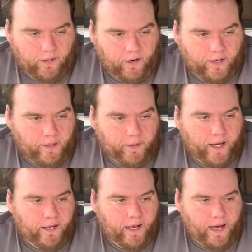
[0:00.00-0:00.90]
I'll keep
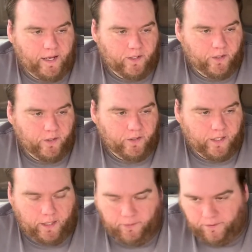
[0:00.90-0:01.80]
adding ice to it to
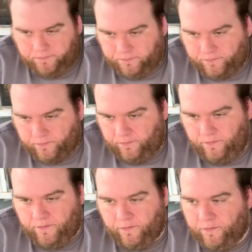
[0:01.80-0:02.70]
keep it
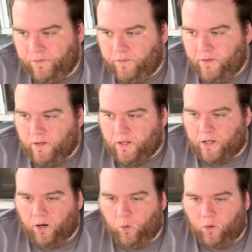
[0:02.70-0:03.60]

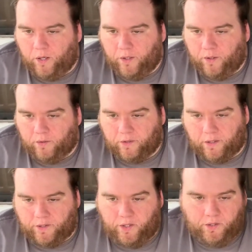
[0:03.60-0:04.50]
cold cold
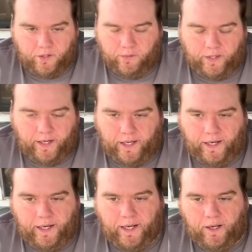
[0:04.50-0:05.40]
because usually when I get
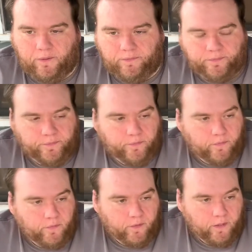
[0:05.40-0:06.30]
it out
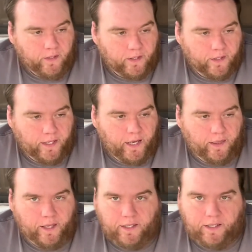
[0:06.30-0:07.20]
the day of
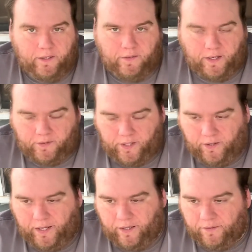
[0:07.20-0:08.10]
Thanksgiving I've still
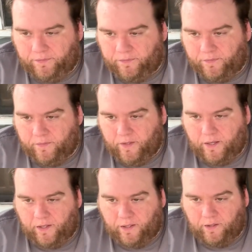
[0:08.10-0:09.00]
got
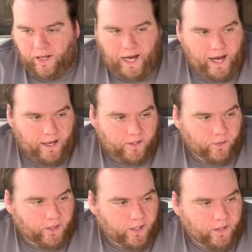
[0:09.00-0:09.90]
a little ice
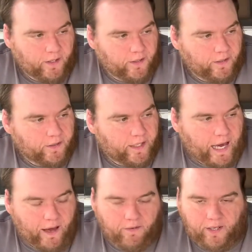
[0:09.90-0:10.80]
within the
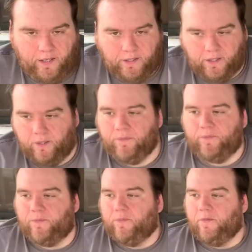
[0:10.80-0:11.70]
cavity so
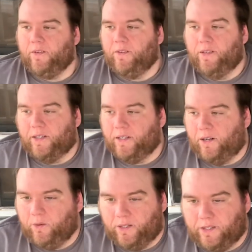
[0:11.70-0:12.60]
it
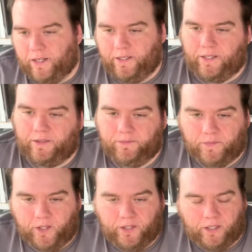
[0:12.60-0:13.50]
always stays
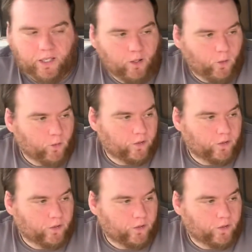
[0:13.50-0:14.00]
good and cold.